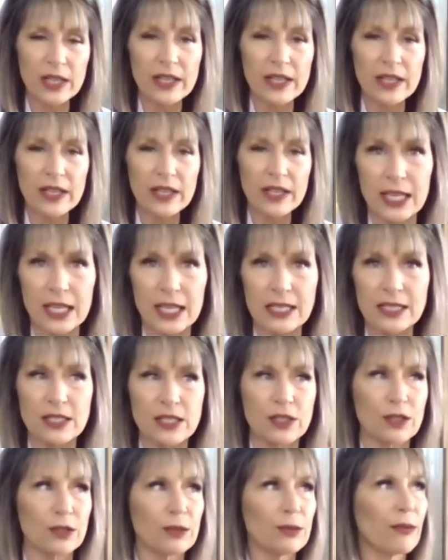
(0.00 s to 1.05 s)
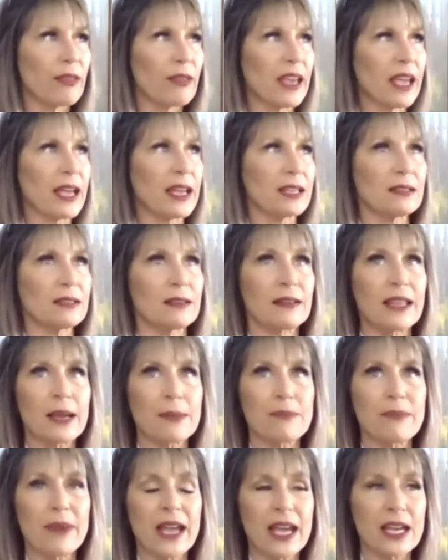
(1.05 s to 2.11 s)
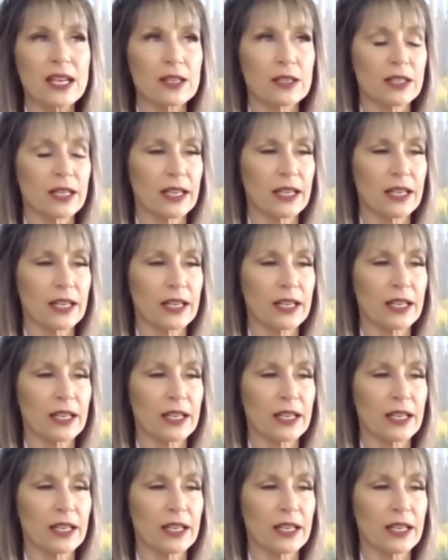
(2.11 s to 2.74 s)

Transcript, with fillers: falling into that, that pattern of